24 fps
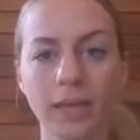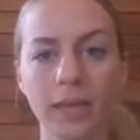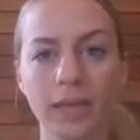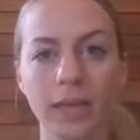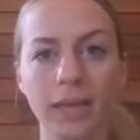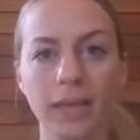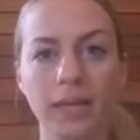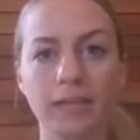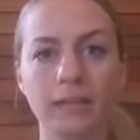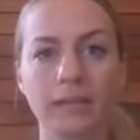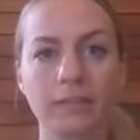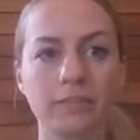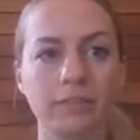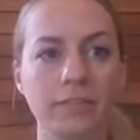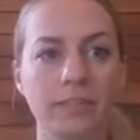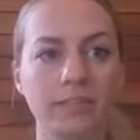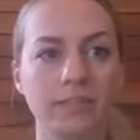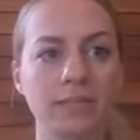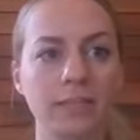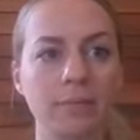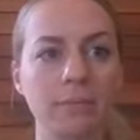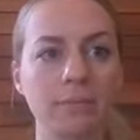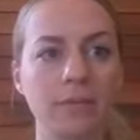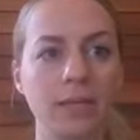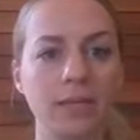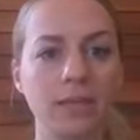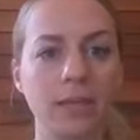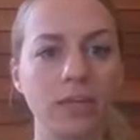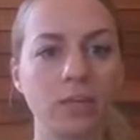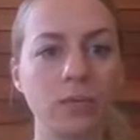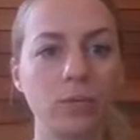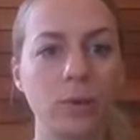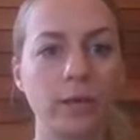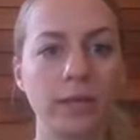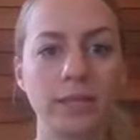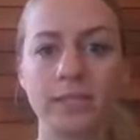And if it's something
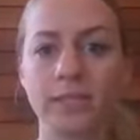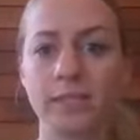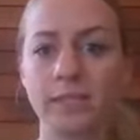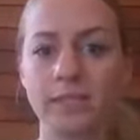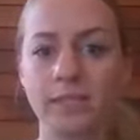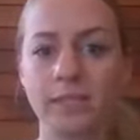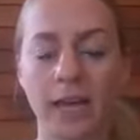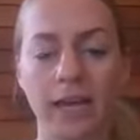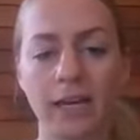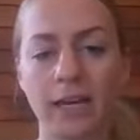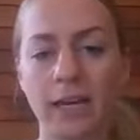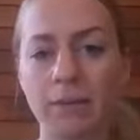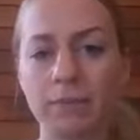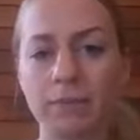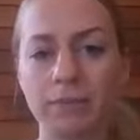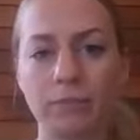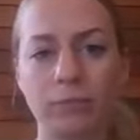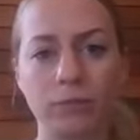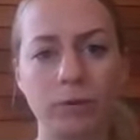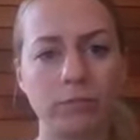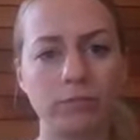that you wanted to sign up